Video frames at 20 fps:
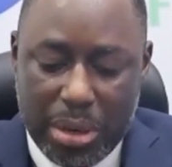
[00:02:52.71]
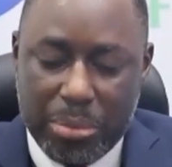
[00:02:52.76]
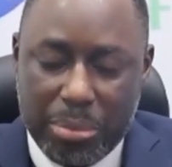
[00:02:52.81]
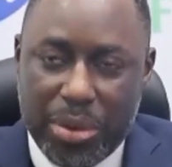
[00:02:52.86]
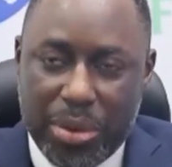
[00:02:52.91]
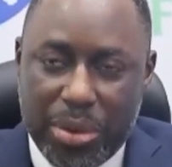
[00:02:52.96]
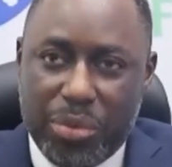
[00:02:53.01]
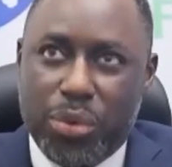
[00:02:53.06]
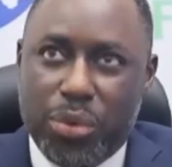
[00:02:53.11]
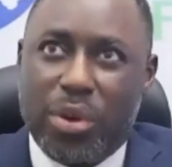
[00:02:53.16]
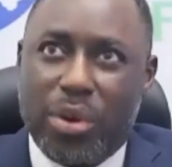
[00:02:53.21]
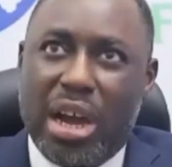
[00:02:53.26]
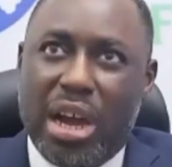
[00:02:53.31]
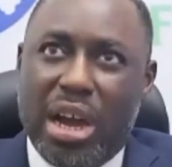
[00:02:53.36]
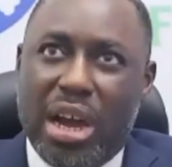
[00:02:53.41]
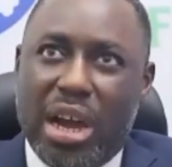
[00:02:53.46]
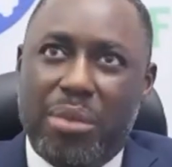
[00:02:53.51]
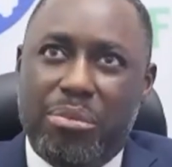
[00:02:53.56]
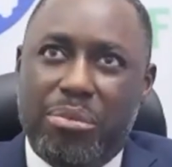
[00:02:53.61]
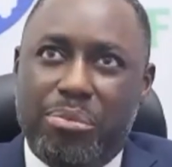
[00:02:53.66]
If you
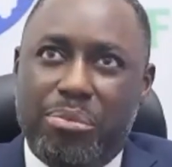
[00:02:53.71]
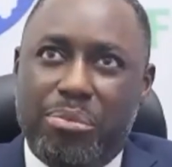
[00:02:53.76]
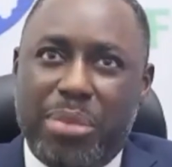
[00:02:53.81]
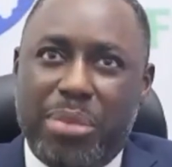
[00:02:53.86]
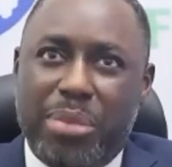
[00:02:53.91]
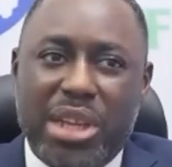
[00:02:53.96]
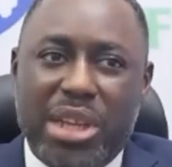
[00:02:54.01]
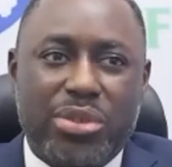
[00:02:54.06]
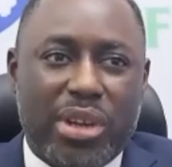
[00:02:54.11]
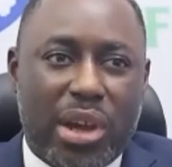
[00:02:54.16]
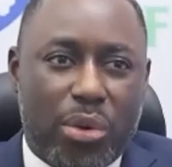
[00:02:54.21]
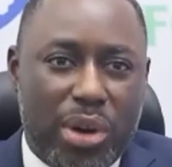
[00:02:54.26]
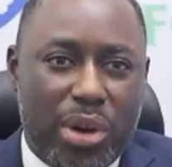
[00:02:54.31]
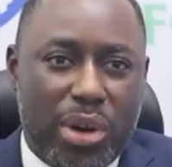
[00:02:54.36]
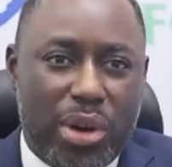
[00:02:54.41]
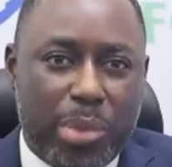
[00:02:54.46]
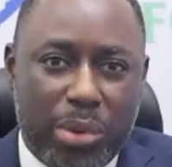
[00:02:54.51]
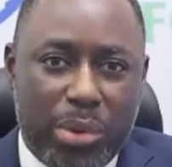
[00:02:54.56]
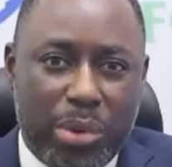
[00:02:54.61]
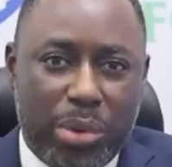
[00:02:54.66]
have, based on our current
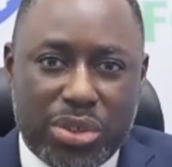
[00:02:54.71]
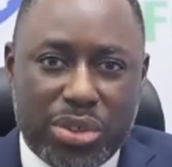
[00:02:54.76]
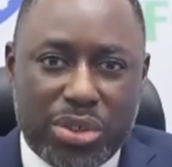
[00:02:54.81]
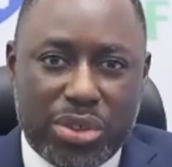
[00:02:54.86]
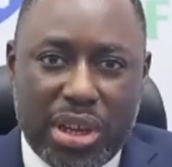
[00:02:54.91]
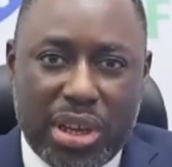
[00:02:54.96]
population,